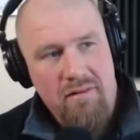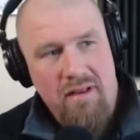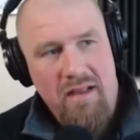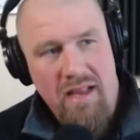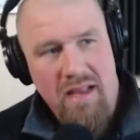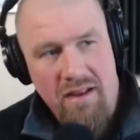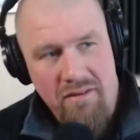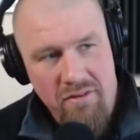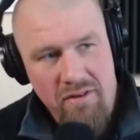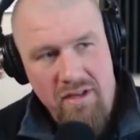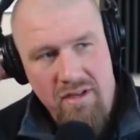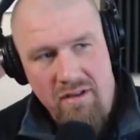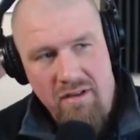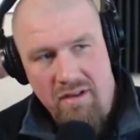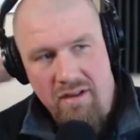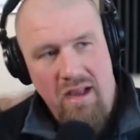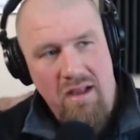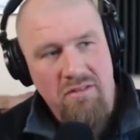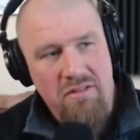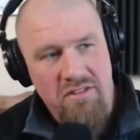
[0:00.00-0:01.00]
Every
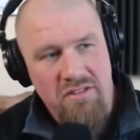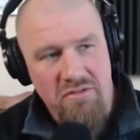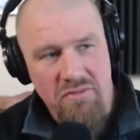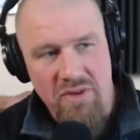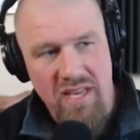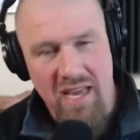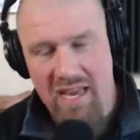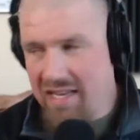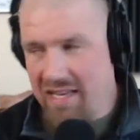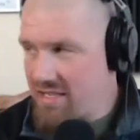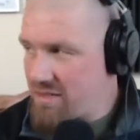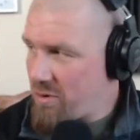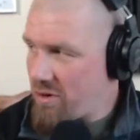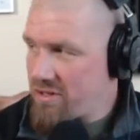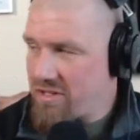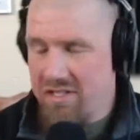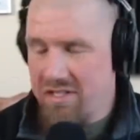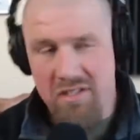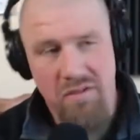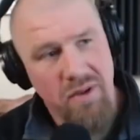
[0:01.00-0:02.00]
ounce of me hates
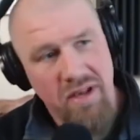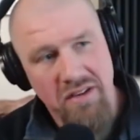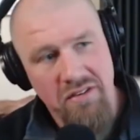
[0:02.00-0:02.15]
participation